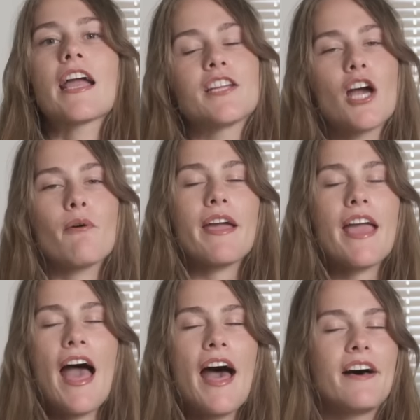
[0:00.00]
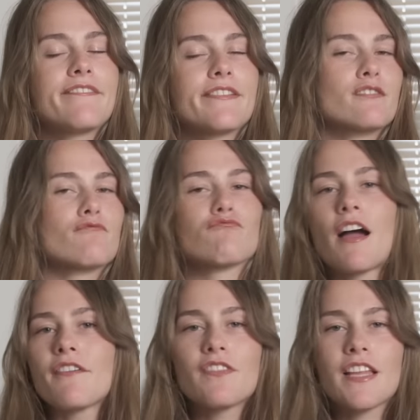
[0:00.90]
I know I have
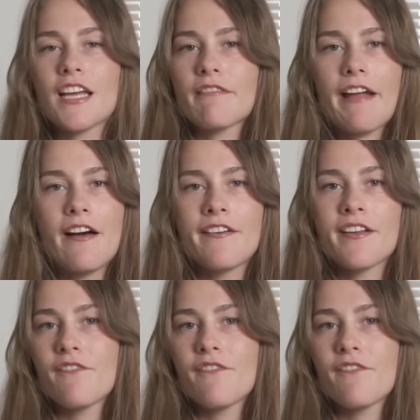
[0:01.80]
roughly around